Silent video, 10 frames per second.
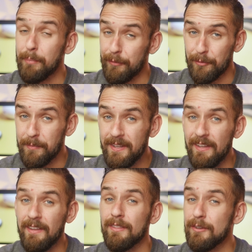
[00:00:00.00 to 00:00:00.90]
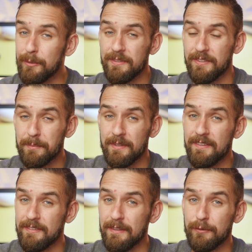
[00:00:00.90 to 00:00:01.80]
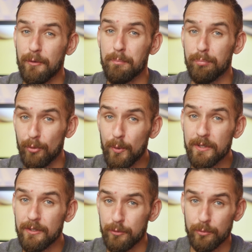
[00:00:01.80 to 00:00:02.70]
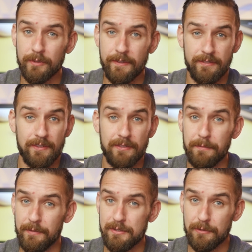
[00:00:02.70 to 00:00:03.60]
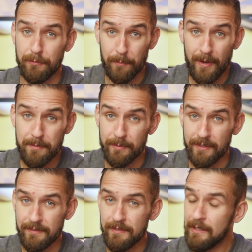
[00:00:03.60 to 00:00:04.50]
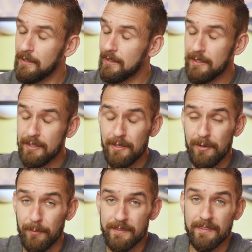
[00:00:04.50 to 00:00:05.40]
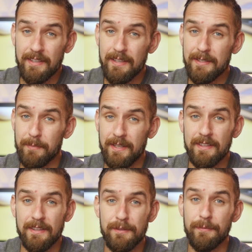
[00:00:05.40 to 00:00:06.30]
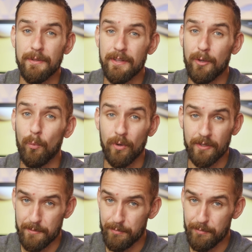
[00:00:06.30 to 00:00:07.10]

But for me, the newest update seems to have broken the Google Assistant feature for my buds, once again making these feel like a work in